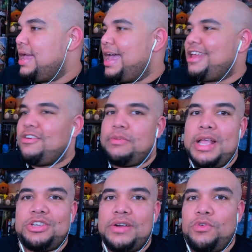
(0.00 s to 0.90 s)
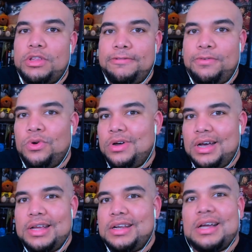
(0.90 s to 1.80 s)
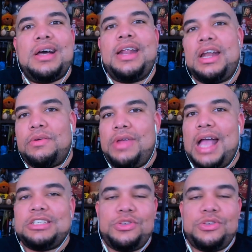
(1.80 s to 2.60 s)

Head over to Patreon if you want the full uncut, unedited reaction.